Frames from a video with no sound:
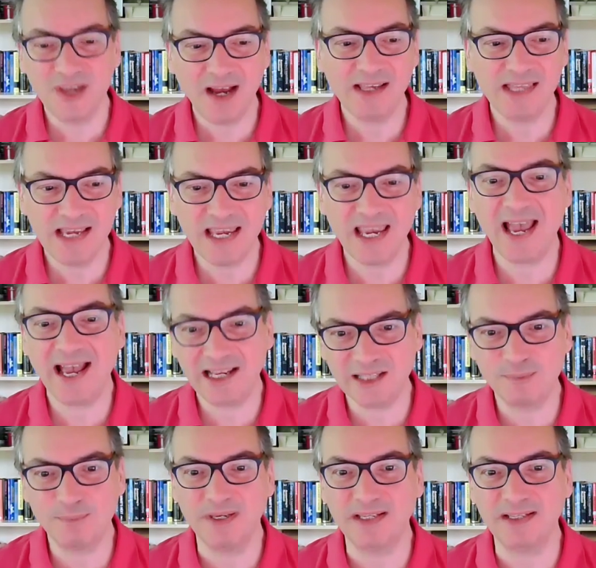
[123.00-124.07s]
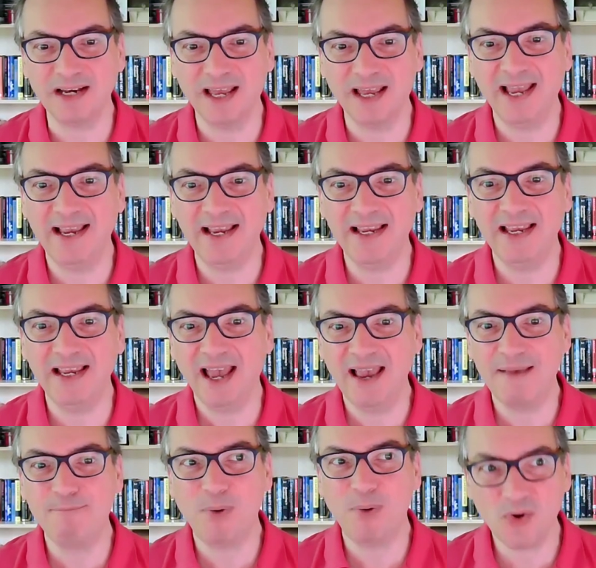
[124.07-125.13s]
I think it has been a
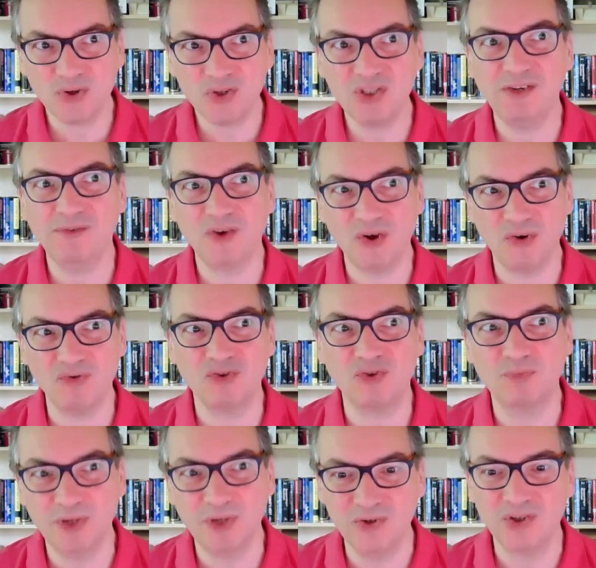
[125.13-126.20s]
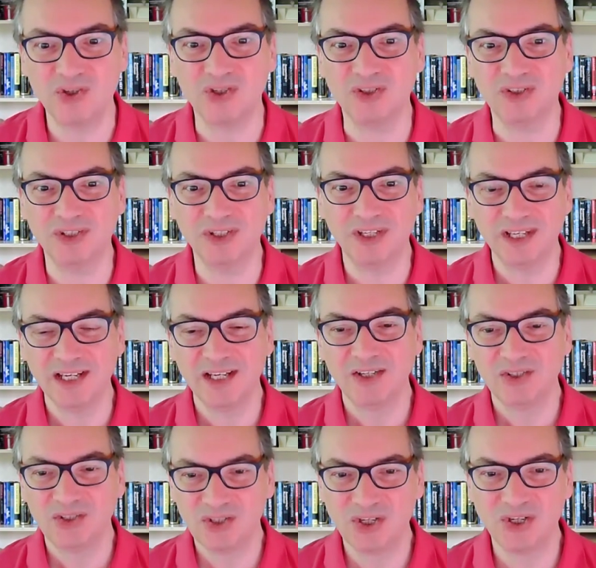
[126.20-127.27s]
positive contribution
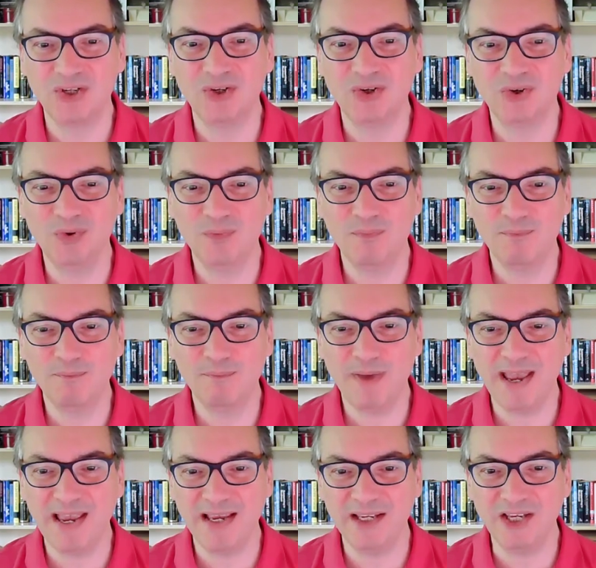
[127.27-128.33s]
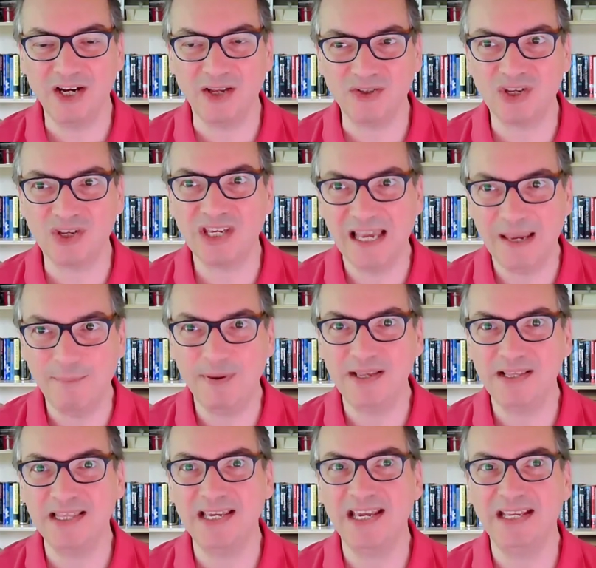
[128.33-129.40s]
to
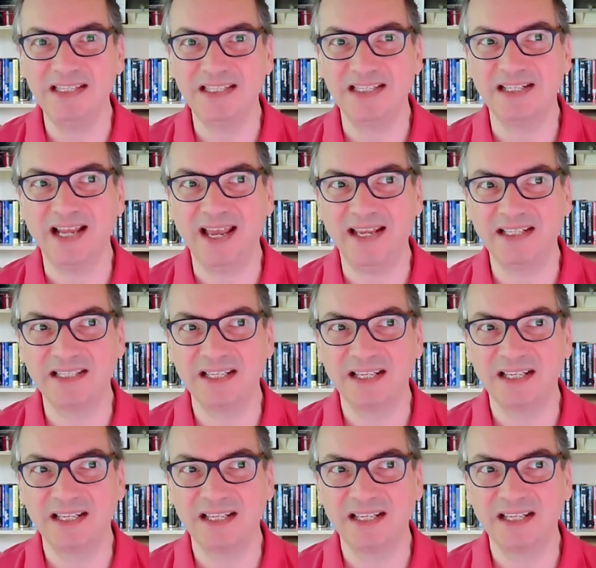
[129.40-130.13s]
keeping the internet